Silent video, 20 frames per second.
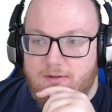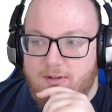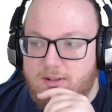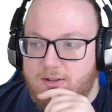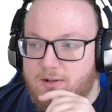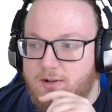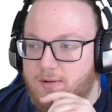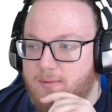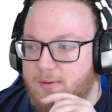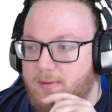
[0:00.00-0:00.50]
of this
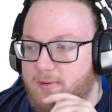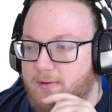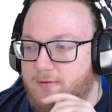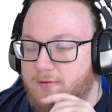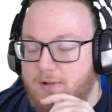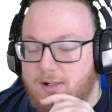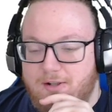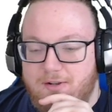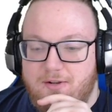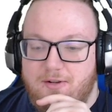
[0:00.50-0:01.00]
tournament when
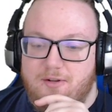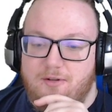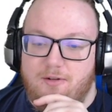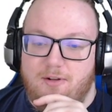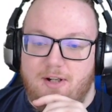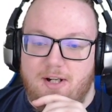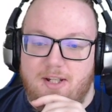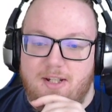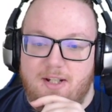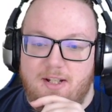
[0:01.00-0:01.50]

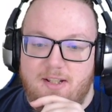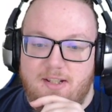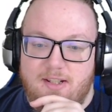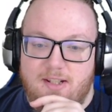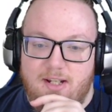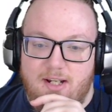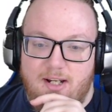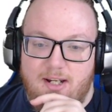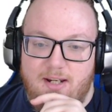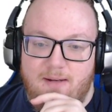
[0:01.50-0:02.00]
registering, it does
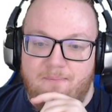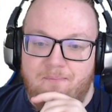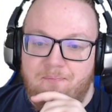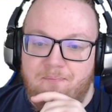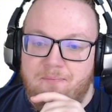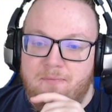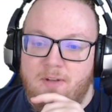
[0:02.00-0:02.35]
say,